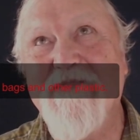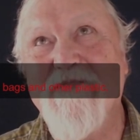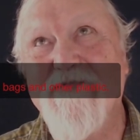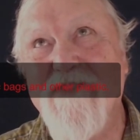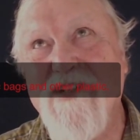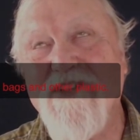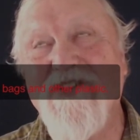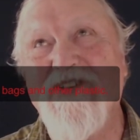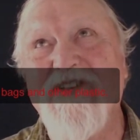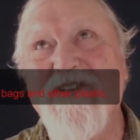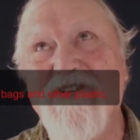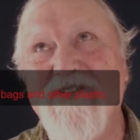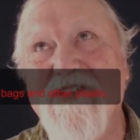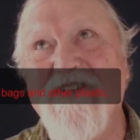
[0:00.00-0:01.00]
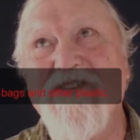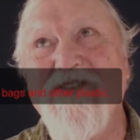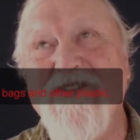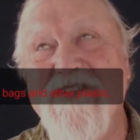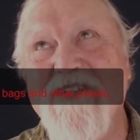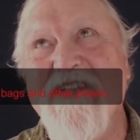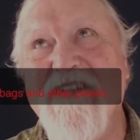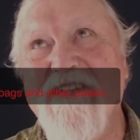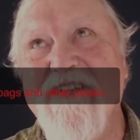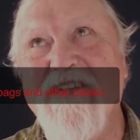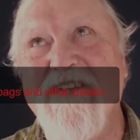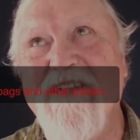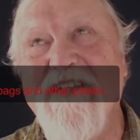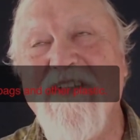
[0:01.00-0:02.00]
fish and critters in
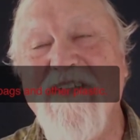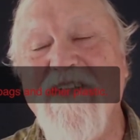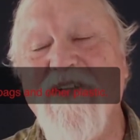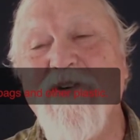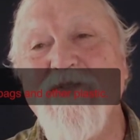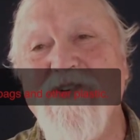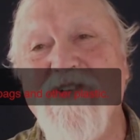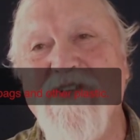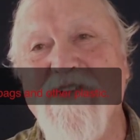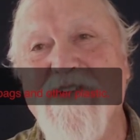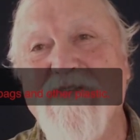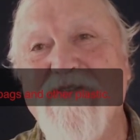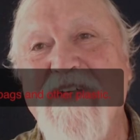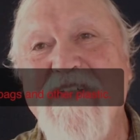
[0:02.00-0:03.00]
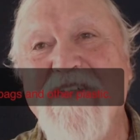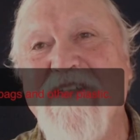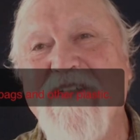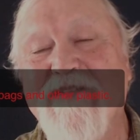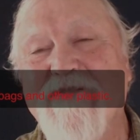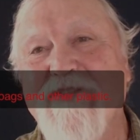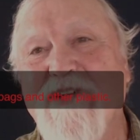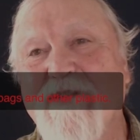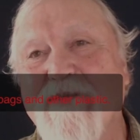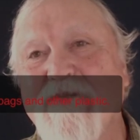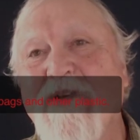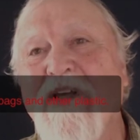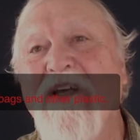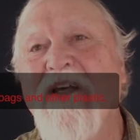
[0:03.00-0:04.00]
the ocean are facing from
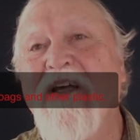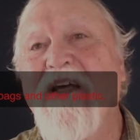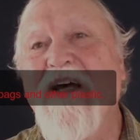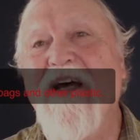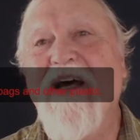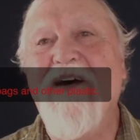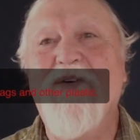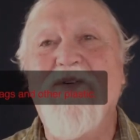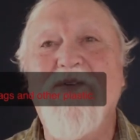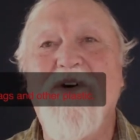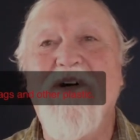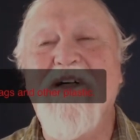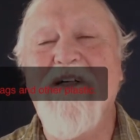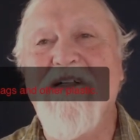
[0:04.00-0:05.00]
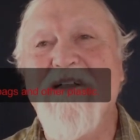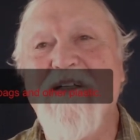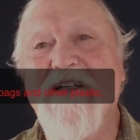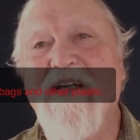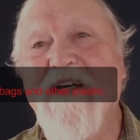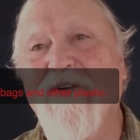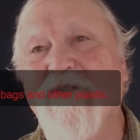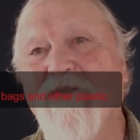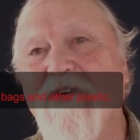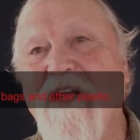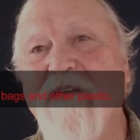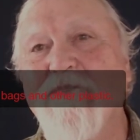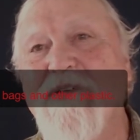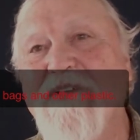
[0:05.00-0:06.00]
how
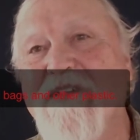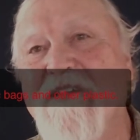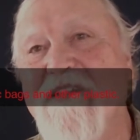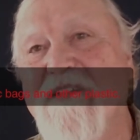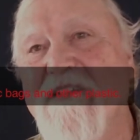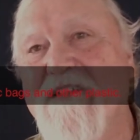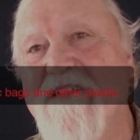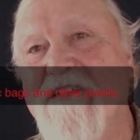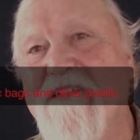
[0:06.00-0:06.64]
rampant the